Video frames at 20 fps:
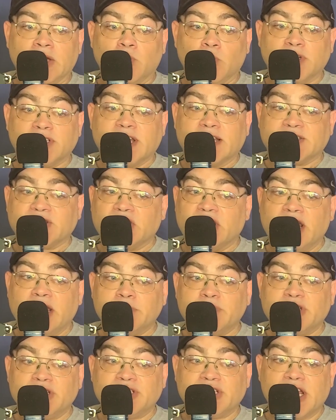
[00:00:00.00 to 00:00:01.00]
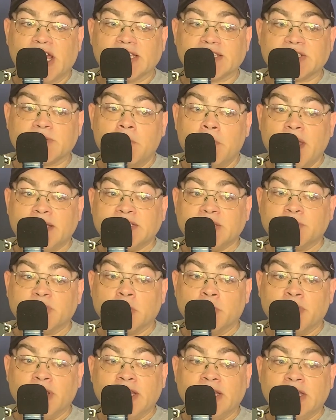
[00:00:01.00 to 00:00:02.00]
which, as the name suggests, makes him
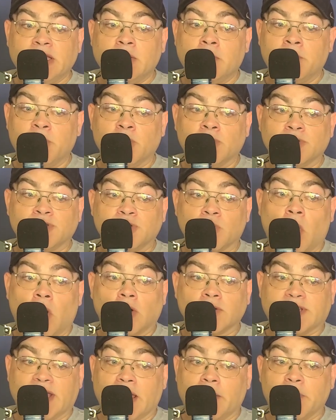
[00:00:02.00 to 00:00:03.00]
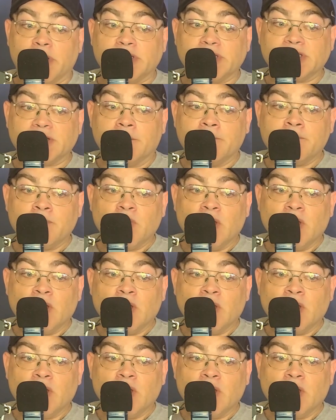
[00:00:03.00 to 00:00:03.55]
completely immune to all damage.